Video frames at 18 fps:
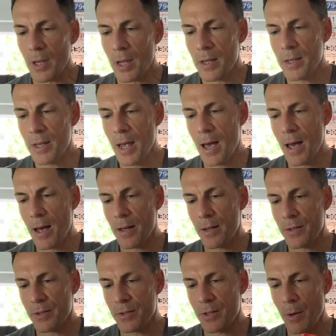yeah,
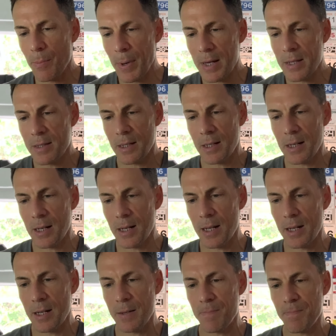so
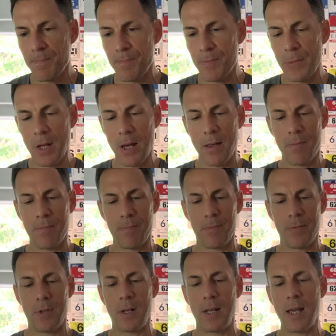basically, yeah,
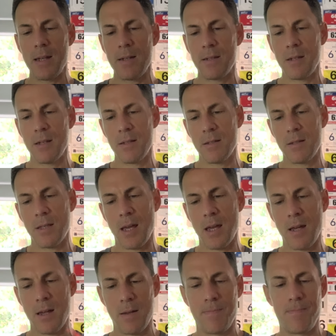the laces,
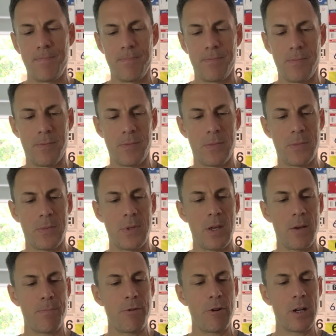they're
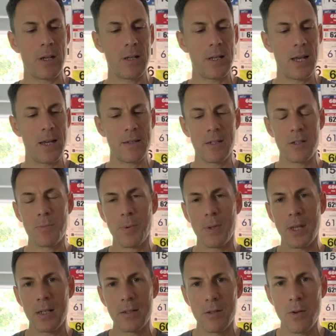pretty good laces,
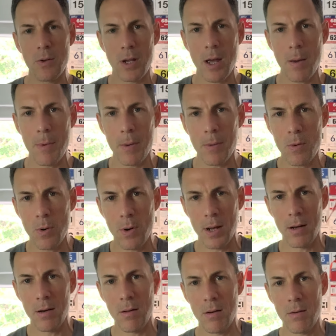but they do come up
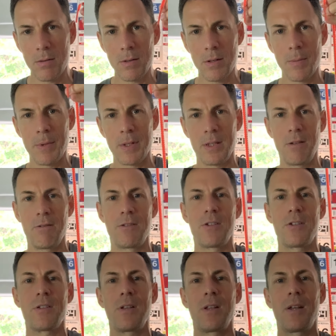quite long. I mean, they were
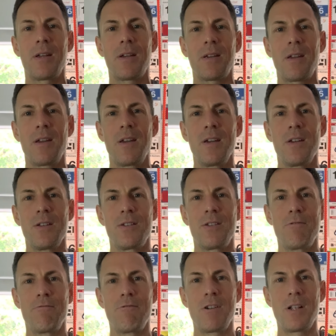just like, do
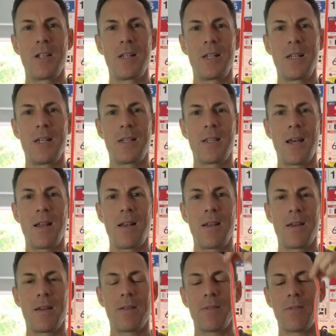you really need that
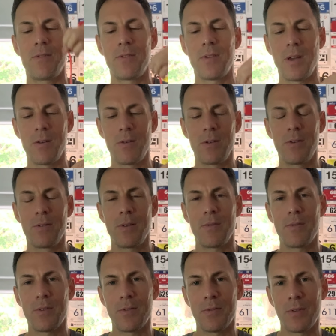length? So you
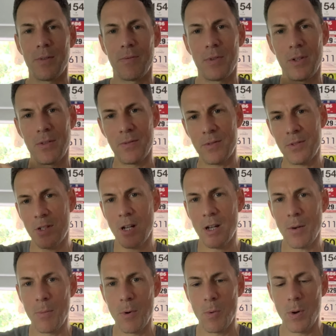have to simply
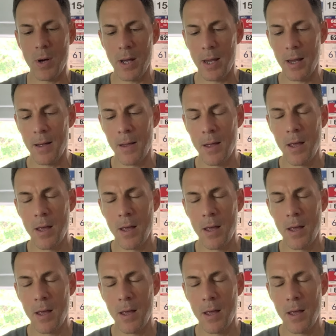tuck them away.